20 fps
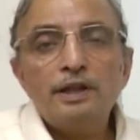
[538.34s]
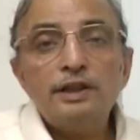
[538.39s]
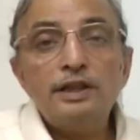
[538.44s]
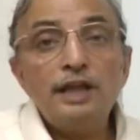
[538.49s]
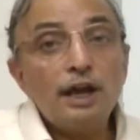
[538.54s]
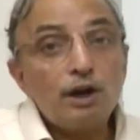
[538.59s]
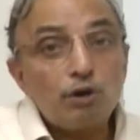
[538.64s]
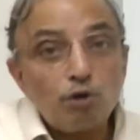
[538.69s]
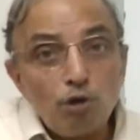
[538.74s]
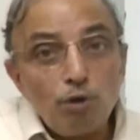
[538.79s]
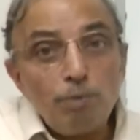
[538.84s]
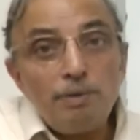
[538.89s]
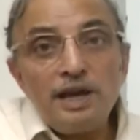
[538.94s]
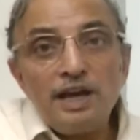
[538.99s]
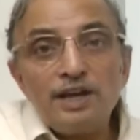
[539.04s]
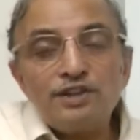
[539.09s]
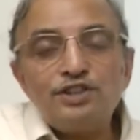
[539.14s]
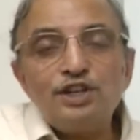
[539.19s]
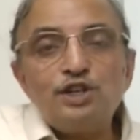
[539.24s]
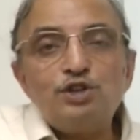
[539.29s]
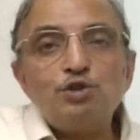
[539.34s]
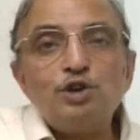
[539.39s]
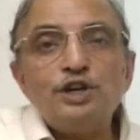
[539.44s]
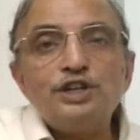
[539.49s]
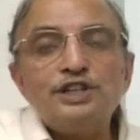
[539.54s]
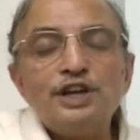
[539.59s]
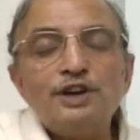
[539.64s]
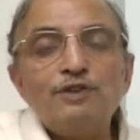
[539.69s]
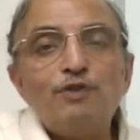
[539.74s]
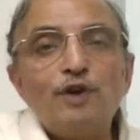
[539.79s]
there could be a
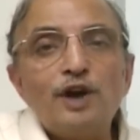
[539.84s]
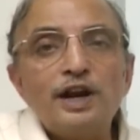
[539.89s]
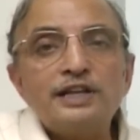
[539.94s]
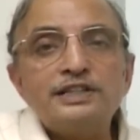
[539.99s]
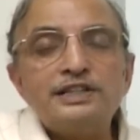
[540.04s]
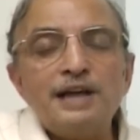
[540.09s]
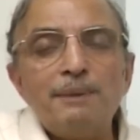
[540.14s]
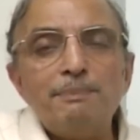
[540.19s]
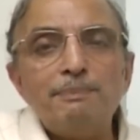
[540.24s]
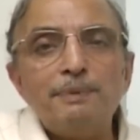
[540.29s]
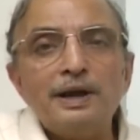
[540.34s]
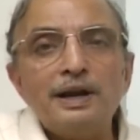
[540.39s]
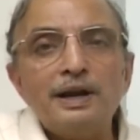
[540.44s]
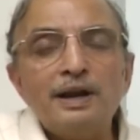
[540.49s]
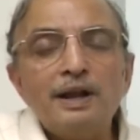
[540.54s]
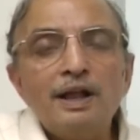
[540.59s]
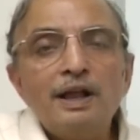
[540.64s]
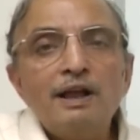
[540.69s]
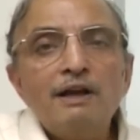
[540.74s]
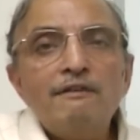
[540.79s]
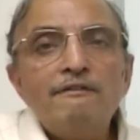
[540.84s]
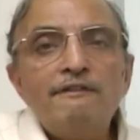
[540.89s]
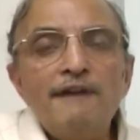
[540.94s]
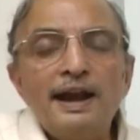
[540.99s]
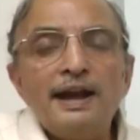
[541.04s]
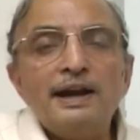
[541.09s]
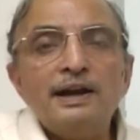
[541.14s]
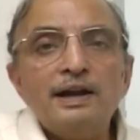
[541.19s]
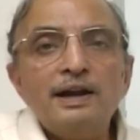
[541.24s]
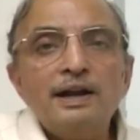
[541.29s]
situation, for example,
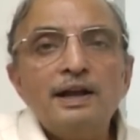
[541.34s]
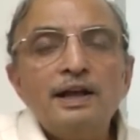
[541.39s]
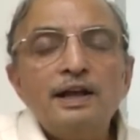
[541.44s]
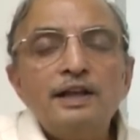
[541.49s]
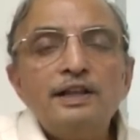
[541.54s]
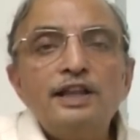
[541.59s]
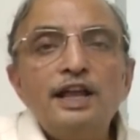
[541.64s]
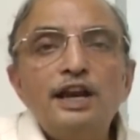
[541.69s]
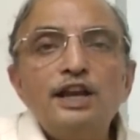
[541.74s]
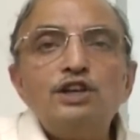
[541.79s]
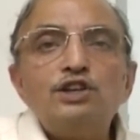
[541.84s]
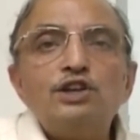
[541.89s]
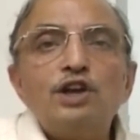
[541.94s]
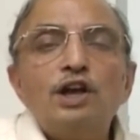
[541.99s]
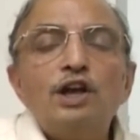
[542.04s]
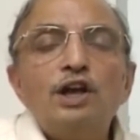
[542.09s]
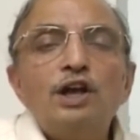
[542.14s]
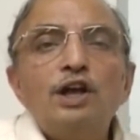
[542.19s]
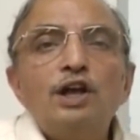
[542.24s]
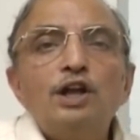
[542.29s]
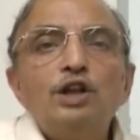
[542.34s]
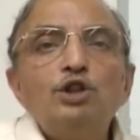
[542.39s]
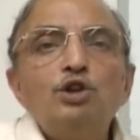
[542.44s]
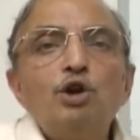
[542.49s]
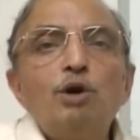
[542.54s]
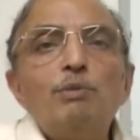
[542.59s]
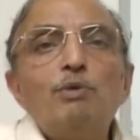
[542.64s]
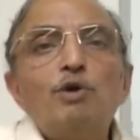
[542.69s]
when there is no